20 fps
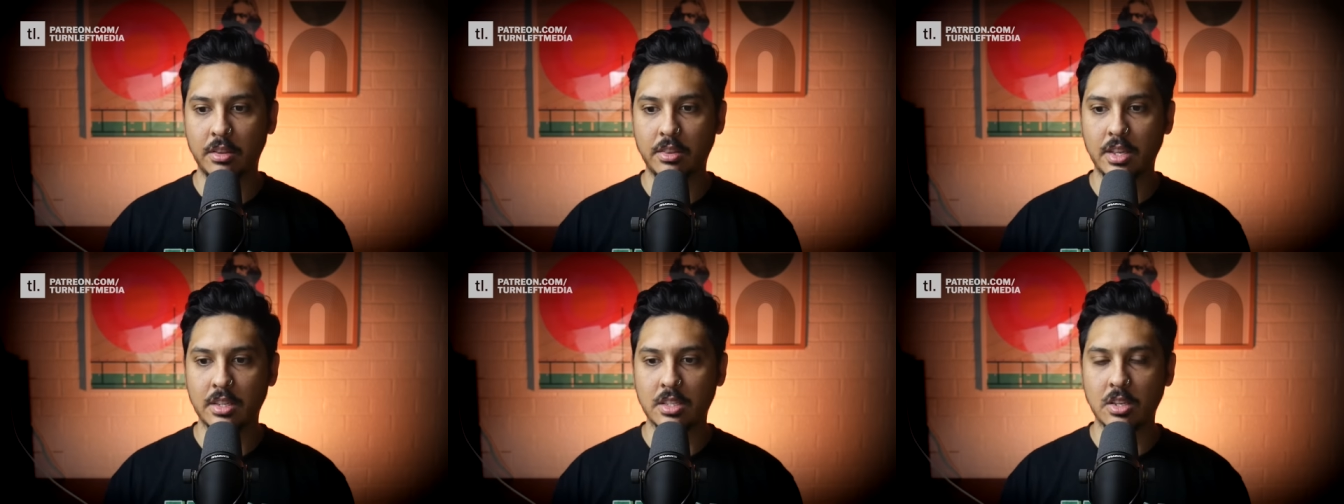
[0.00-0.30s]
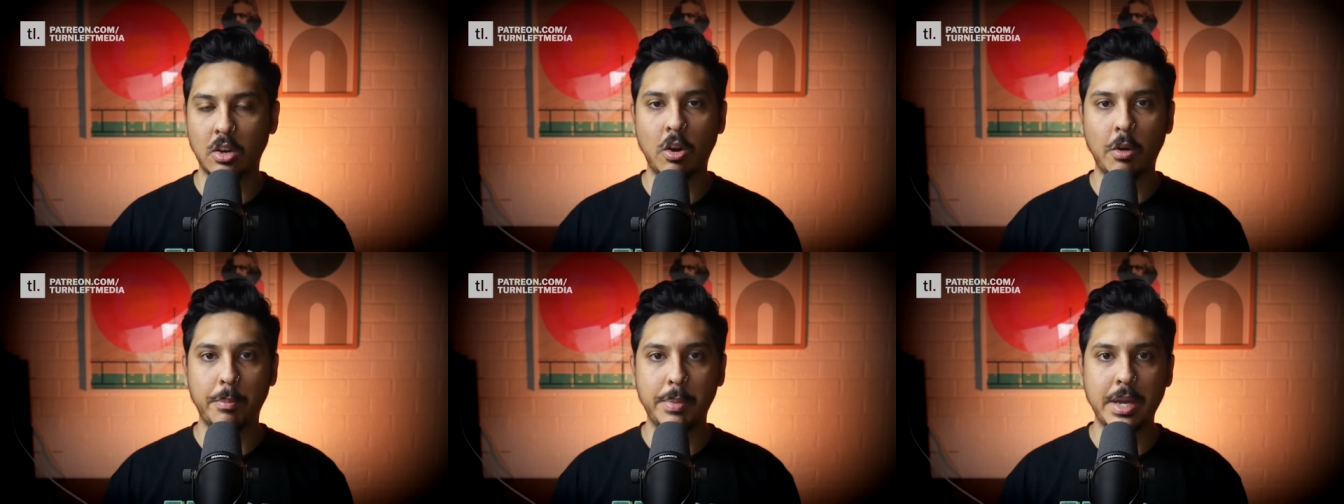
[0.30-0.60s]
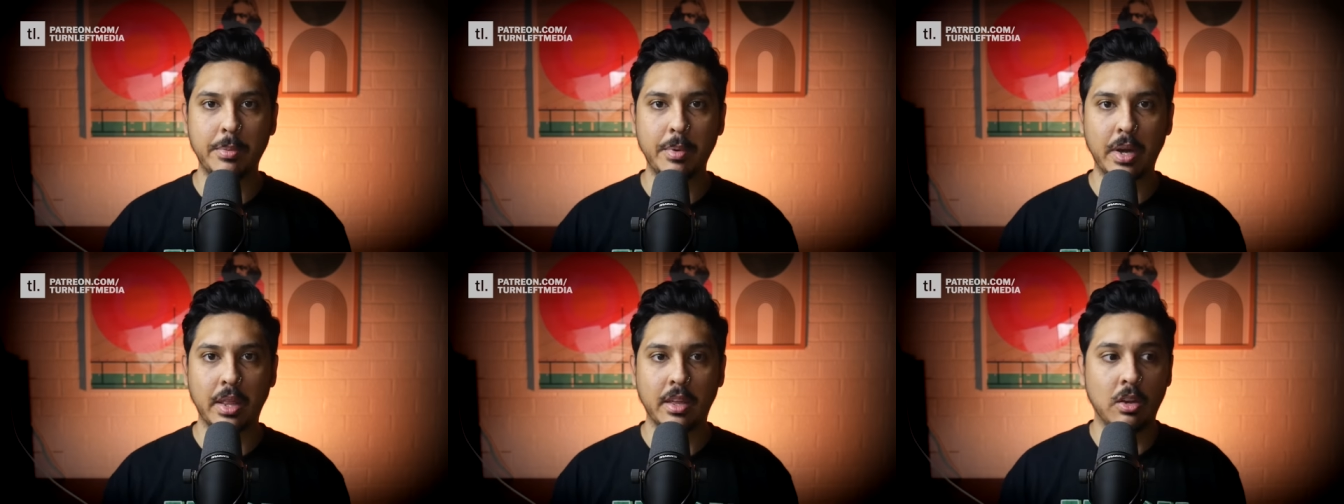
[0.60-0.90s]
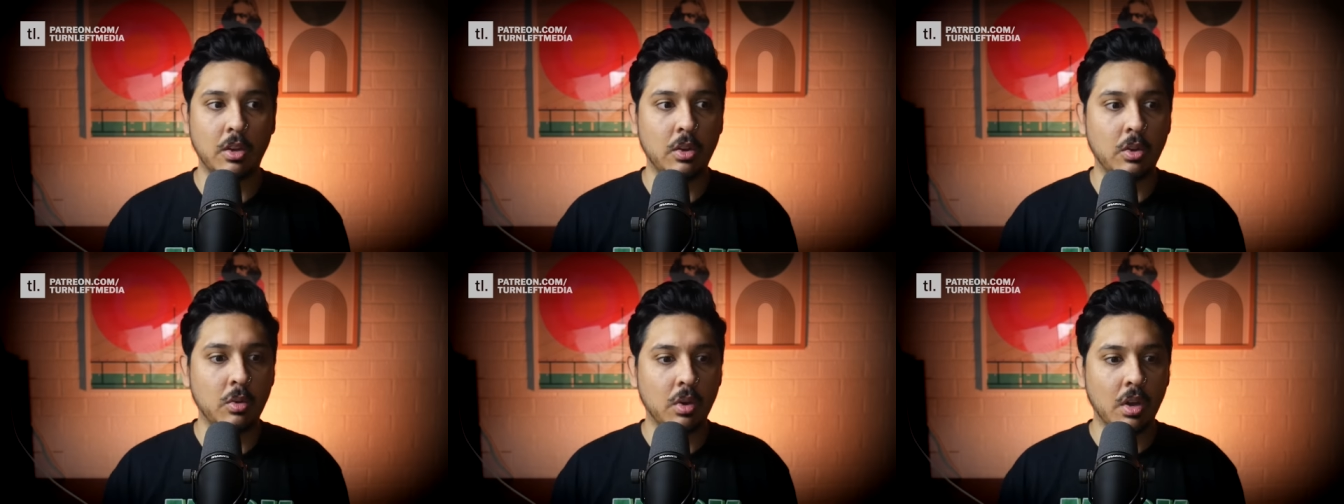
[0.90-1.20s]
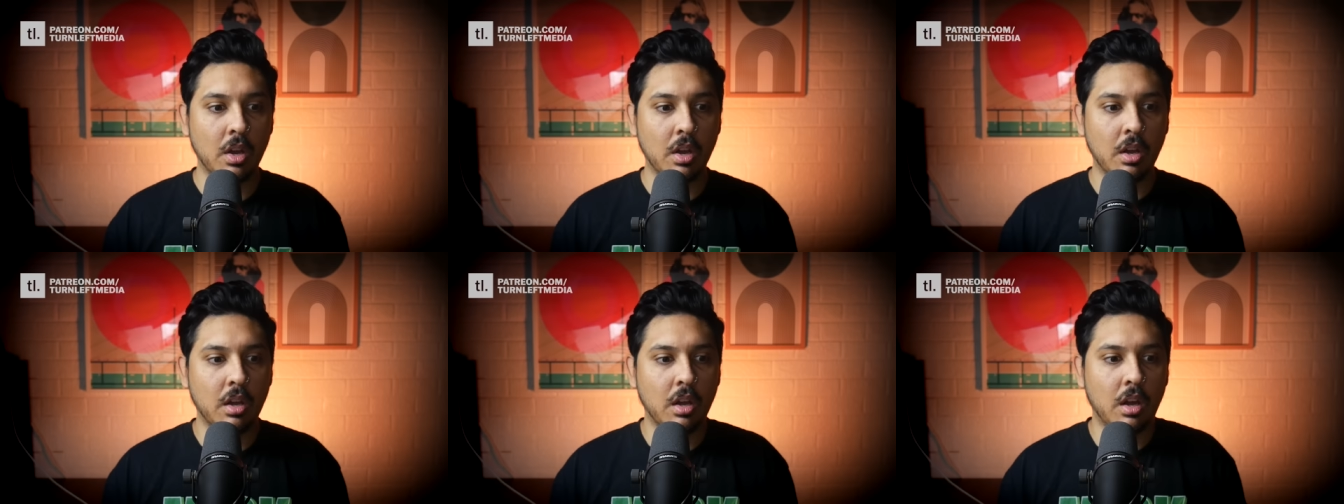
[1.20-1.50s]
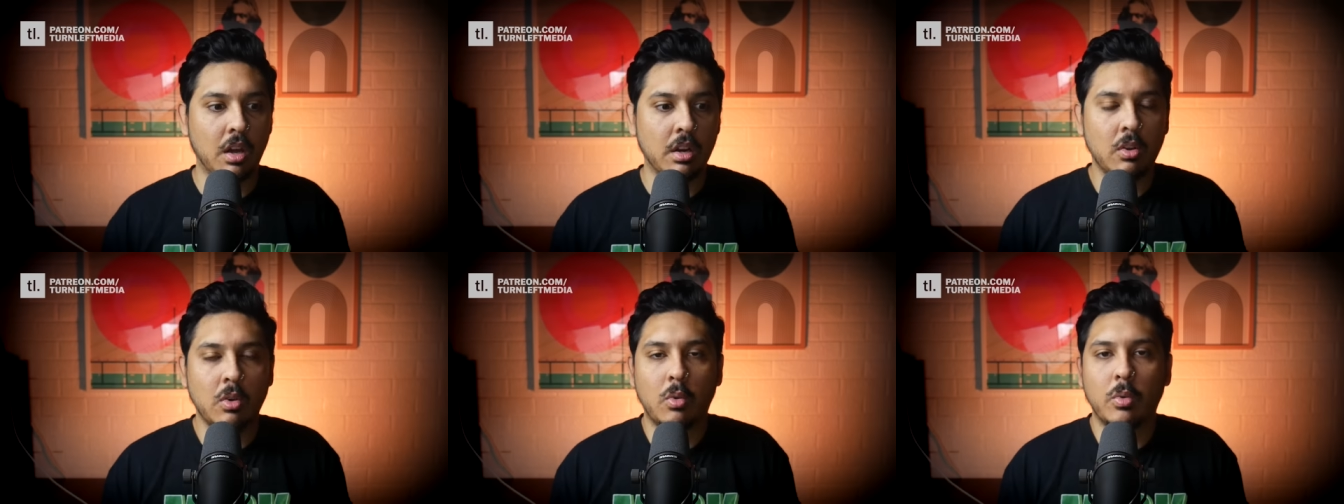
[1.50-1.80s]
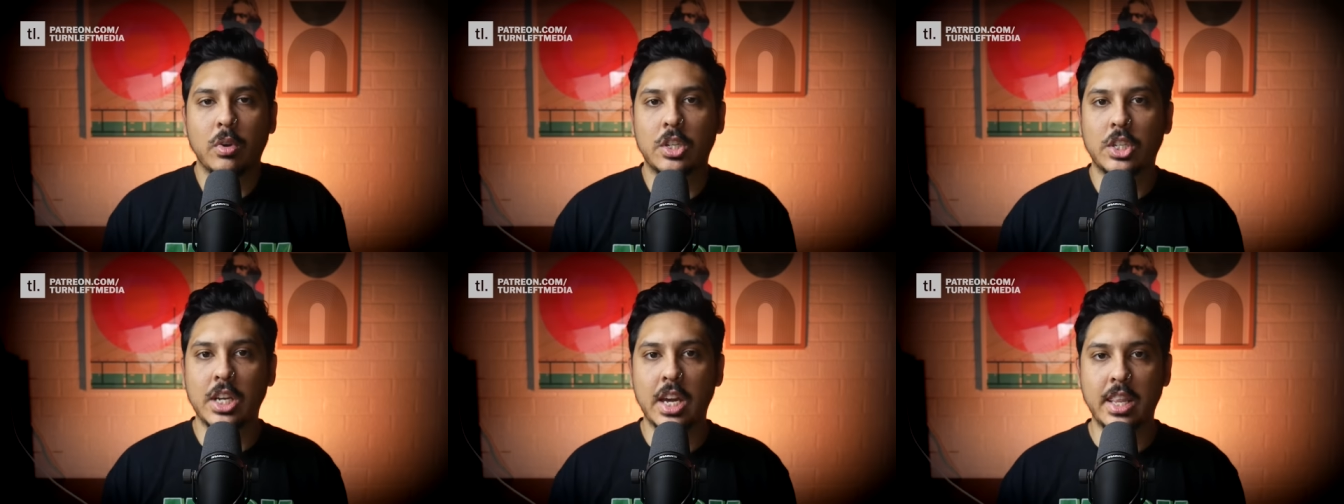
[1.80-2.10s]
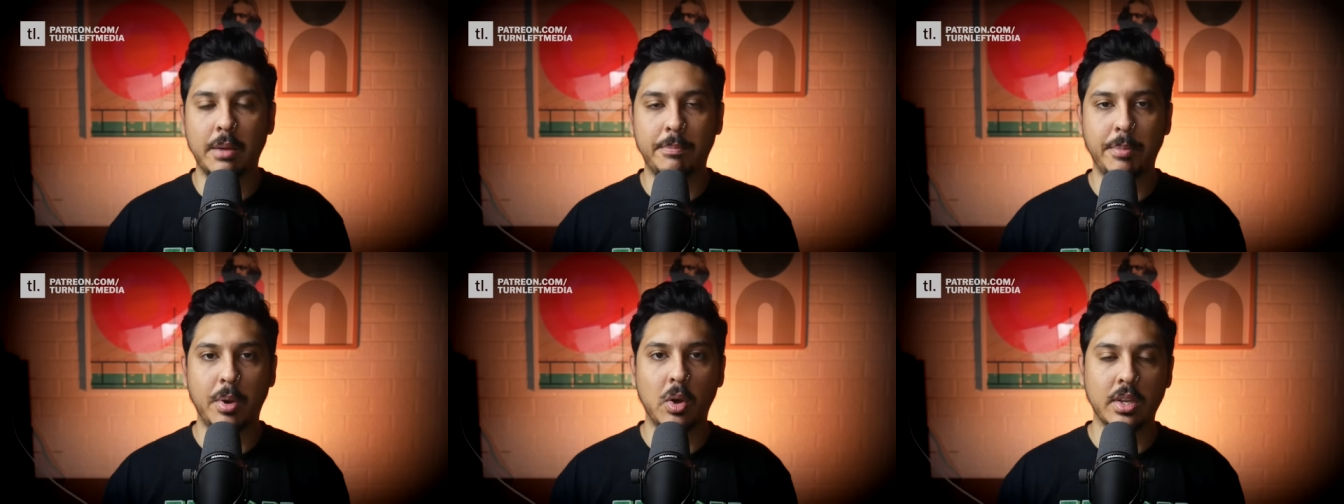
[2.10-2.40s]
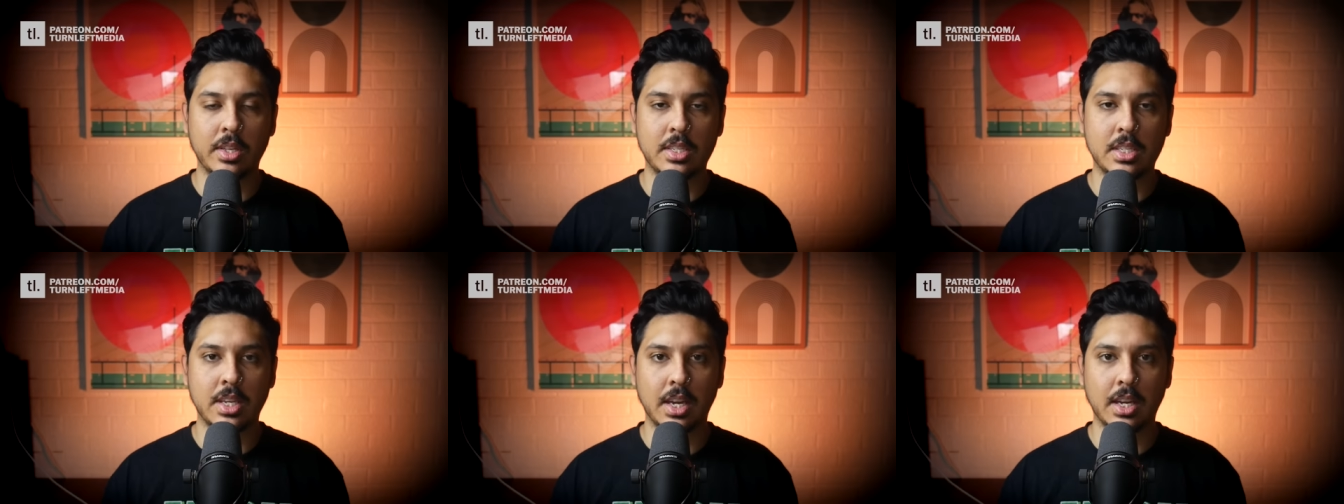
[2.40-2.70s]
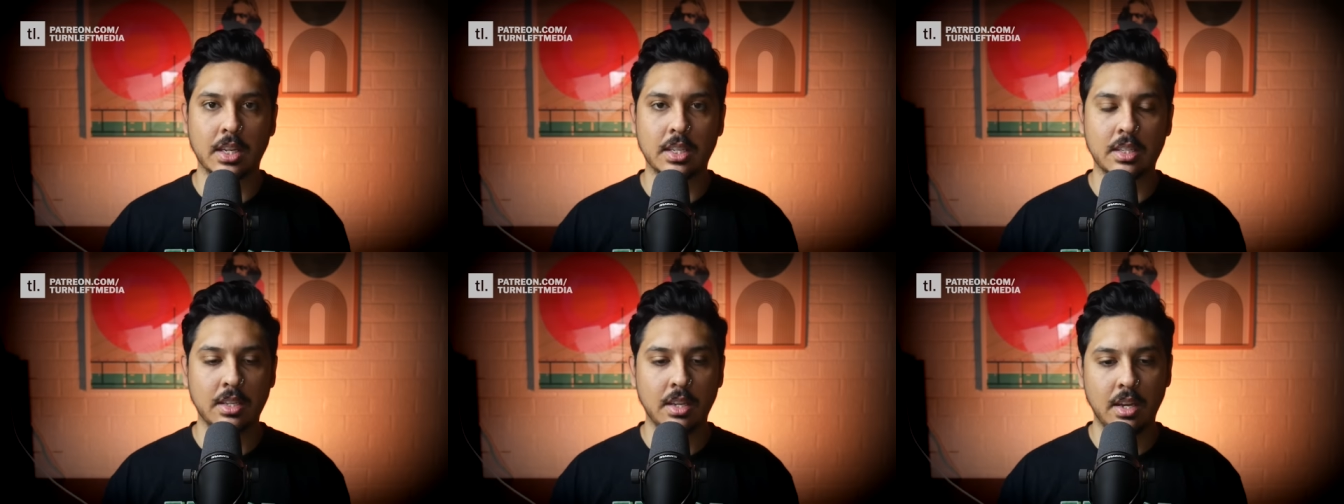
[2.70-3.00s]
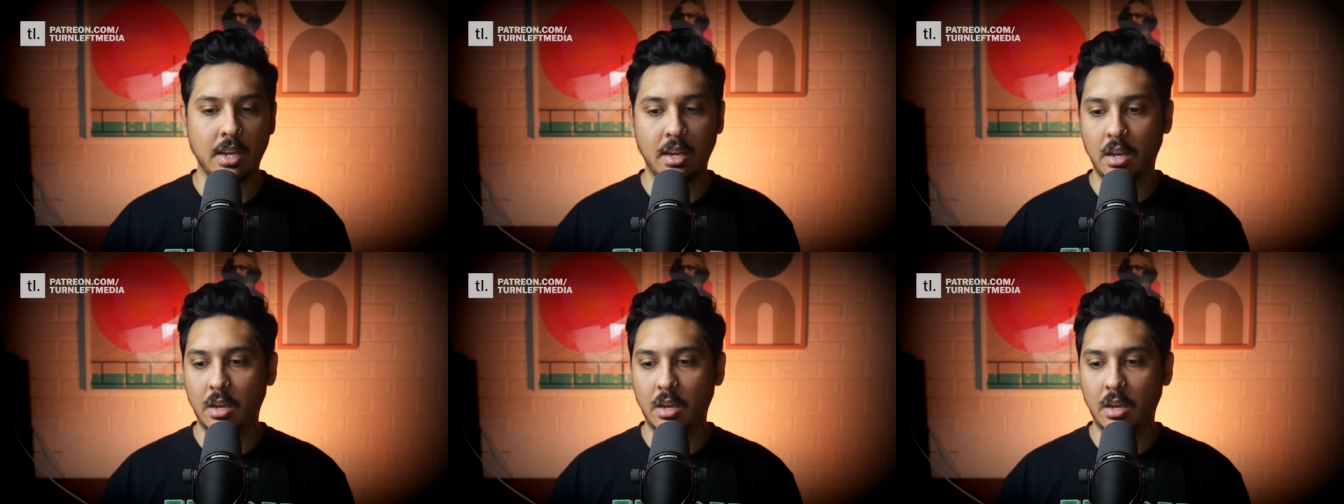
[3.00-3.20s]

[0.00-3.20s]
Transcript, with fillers: there's a lot of people out there who I don't always share their politics,